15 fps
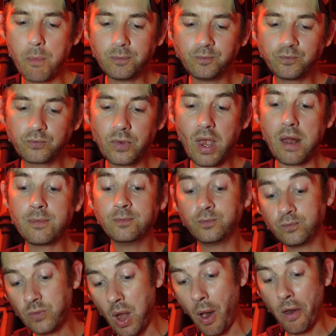Something
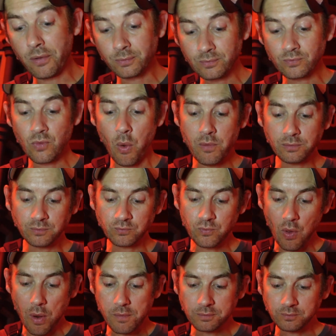spicy in there. I don't know if it's a
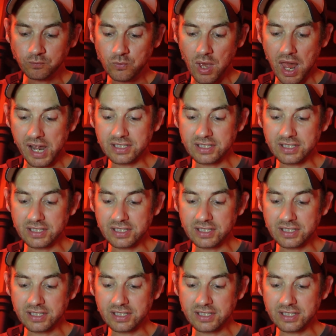barbecue sauce.